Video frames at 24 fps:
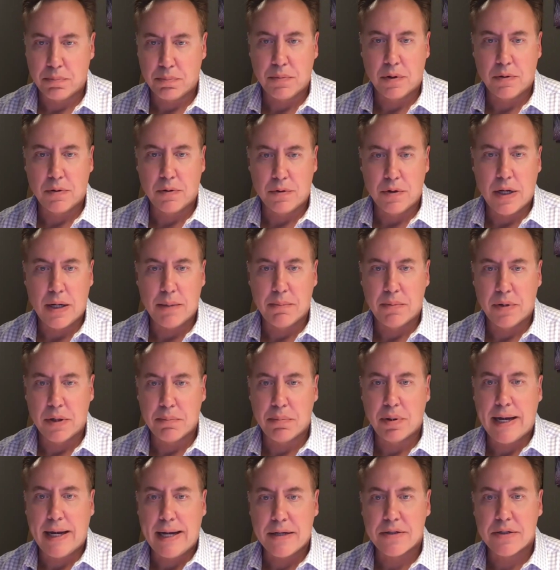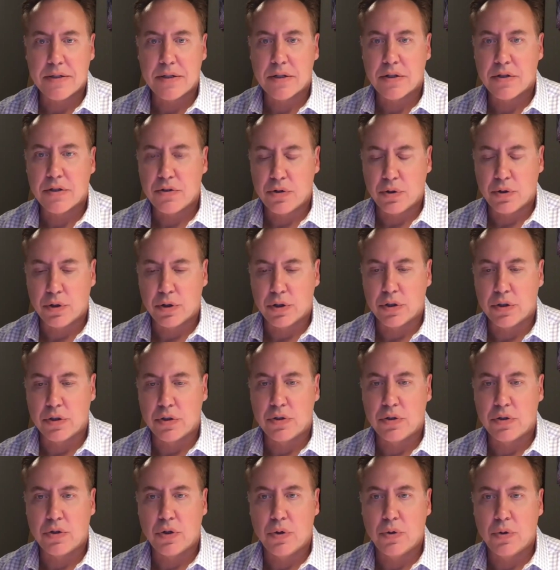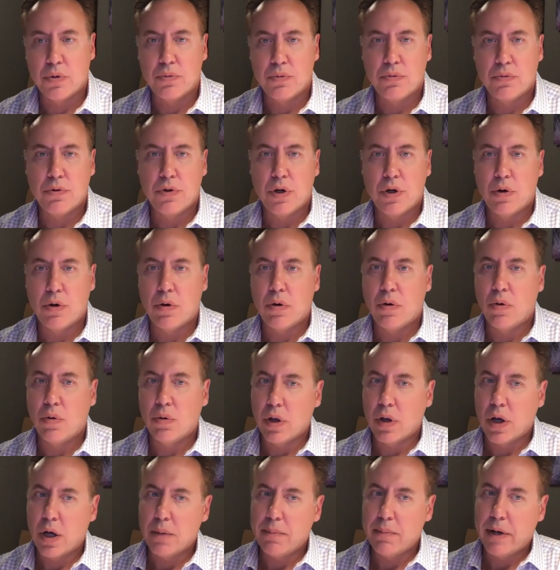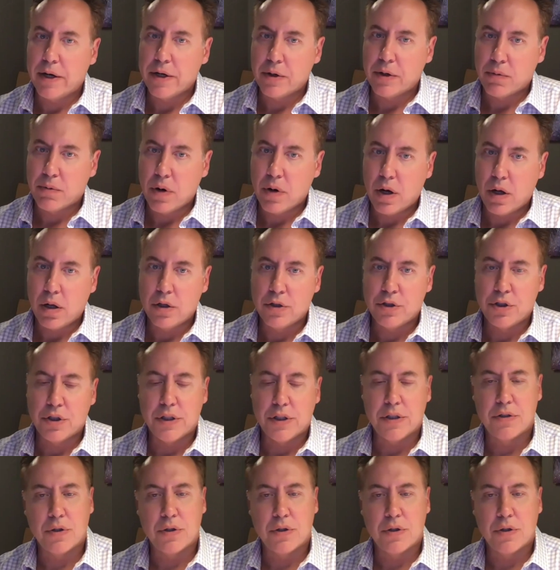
namely plastic surgeons, don't know a whole lot about urology.